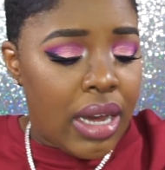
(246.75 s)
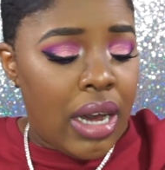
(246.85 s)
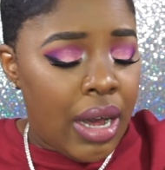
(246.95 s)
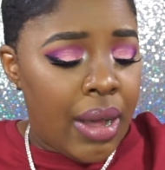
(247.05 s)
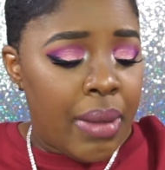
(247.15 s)

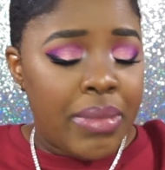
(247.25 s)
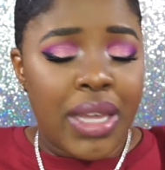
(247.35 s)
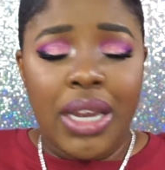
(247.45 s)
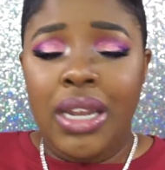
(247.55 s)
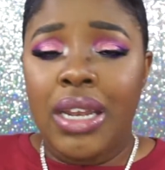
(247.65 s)

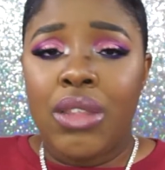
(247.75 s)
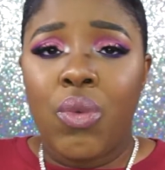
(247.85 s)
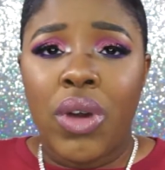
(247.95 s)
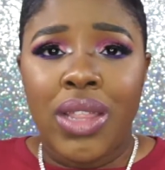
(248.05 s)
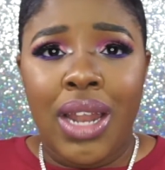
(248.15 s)
the
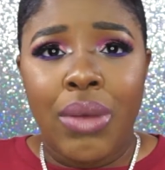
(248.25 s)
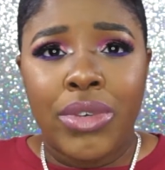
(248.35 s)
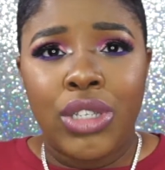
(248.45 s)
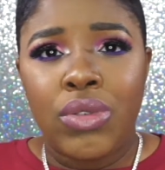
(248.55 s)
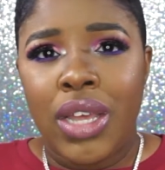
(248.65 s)
one that I
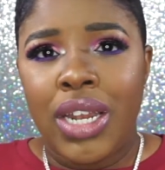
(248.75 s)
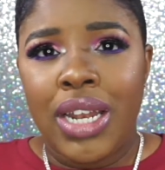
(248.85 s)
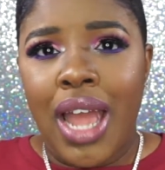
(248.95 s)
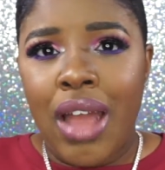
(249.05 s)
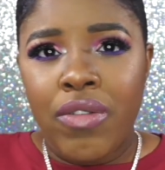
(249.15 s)
went to, they
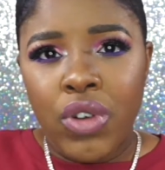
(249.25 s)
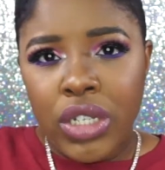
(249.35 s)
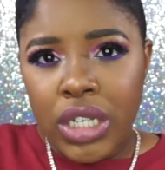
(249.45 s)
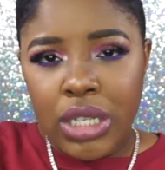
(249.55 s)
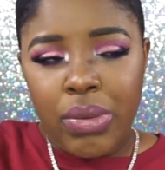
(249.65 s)
didn't have it
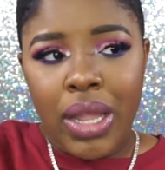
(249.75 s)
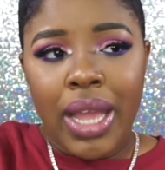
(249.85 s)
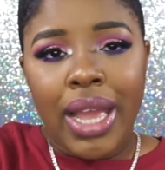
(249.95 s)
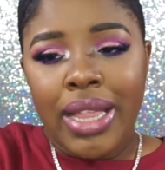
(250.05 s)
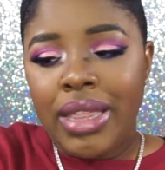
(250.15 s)
on
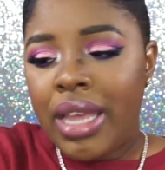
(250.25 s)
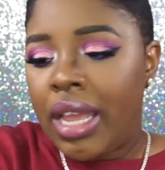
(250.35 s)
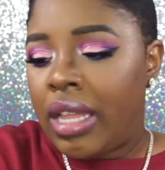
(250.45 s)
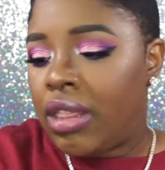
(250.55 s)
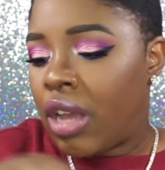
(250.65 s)
display, and
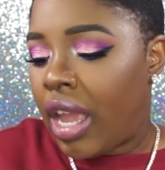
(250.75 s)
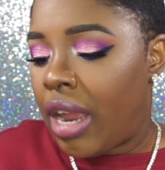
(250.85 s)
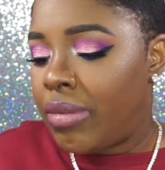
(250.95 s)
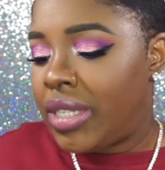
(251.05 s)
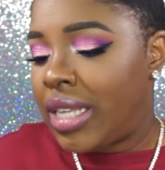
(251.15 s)
then the
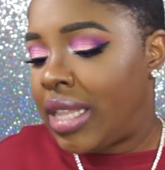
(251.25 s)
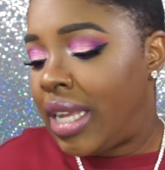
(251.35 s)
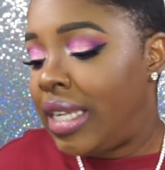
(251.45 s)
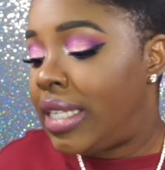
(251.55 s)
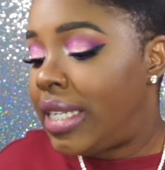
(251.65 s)
cameras that
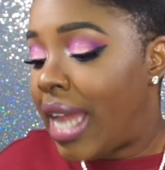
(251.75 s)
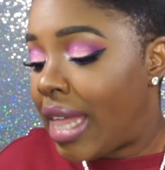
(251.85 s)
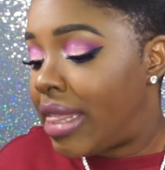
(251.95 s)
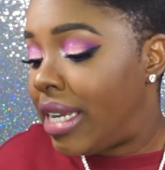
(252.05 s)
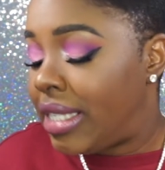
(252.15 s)
they
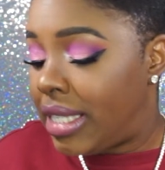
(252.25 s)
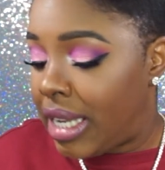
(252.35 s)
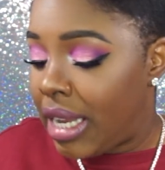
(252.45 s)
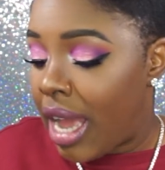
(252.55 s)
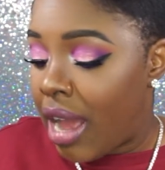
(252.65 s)

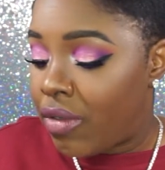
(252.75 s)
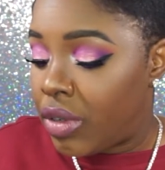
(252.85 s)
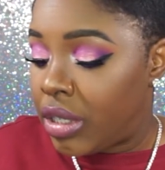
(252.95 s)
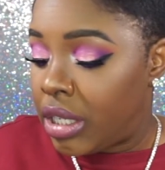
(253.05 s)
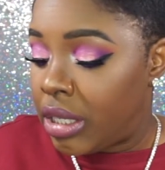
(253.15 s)
did have
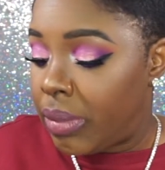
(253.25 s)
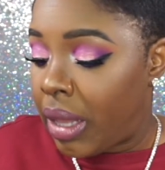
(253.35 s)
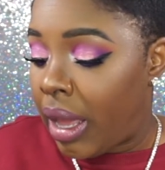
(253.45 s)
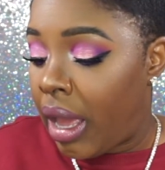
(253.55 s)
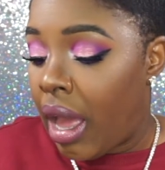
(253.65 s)
on
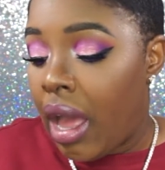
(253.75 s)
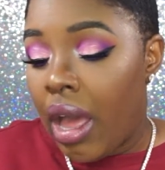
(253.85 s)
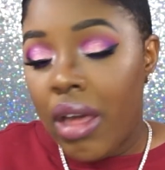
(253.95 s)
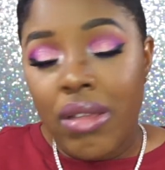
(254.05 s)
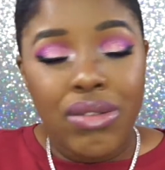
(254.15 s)
display,
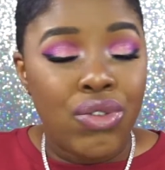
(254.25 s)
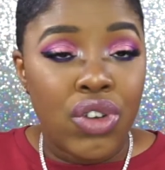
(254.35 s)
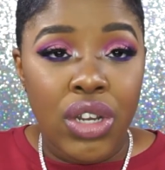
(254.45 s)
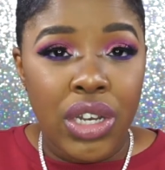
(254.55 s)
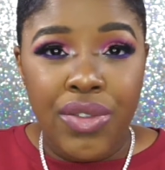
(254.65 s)
you
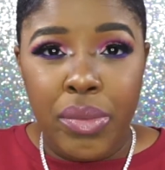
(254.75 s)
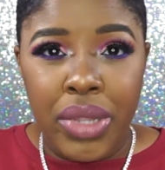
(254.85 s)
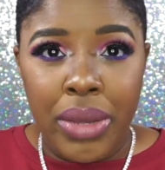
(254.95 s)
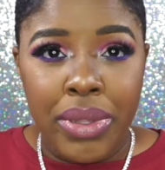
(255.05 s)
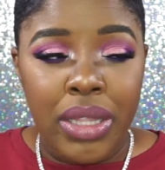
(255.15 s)
couldn't even
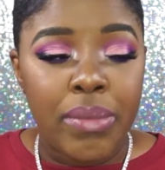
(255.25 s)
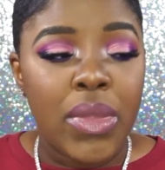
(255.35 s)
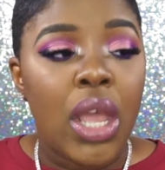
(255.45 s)
play with them.